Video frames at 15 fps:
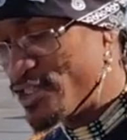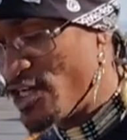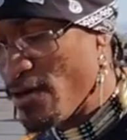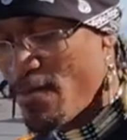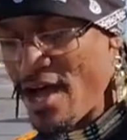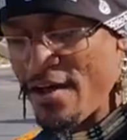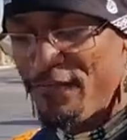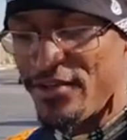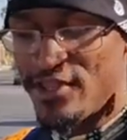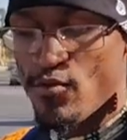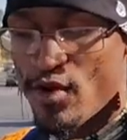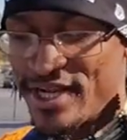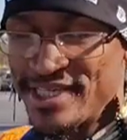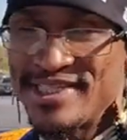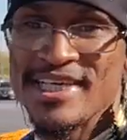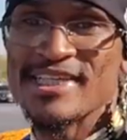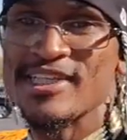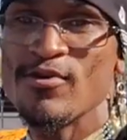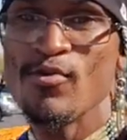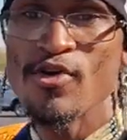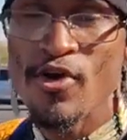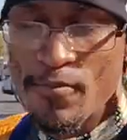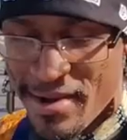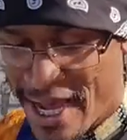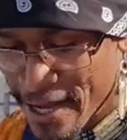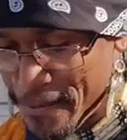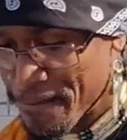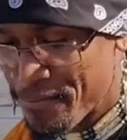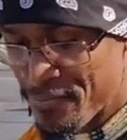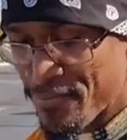Jeremiah 51 and 6, and then we'll go
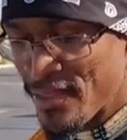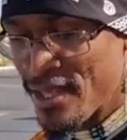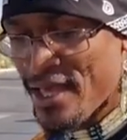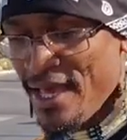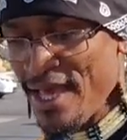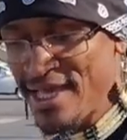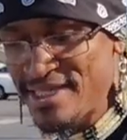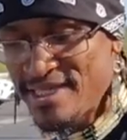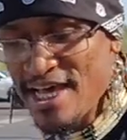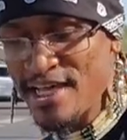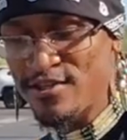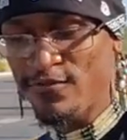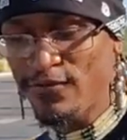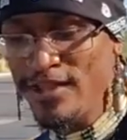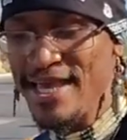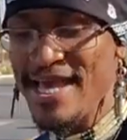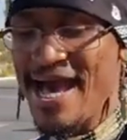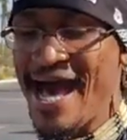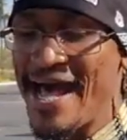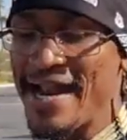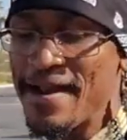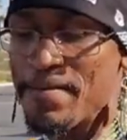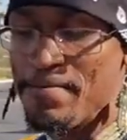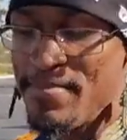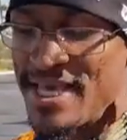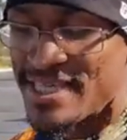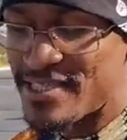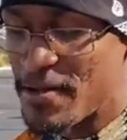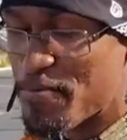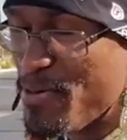back. It says, Flee out of the
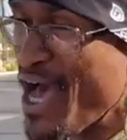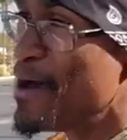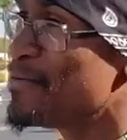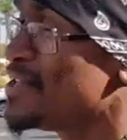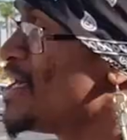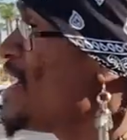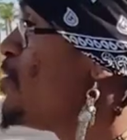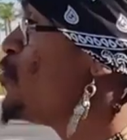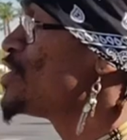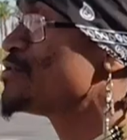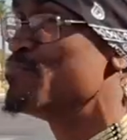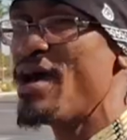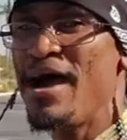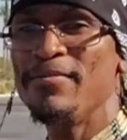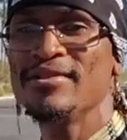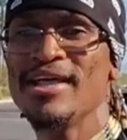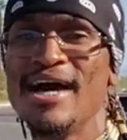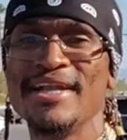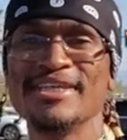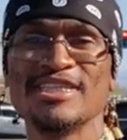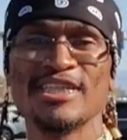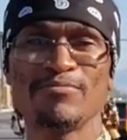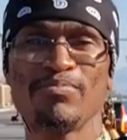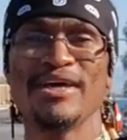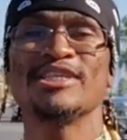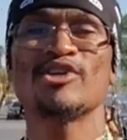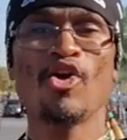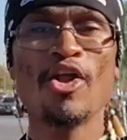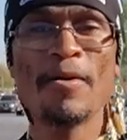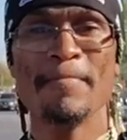midst of Babylon, which Babylon is this
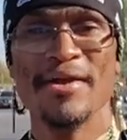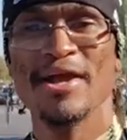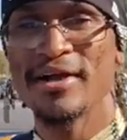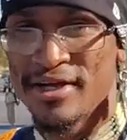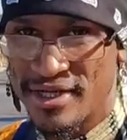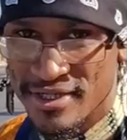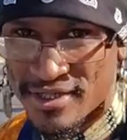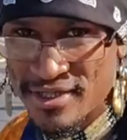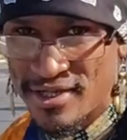place called America.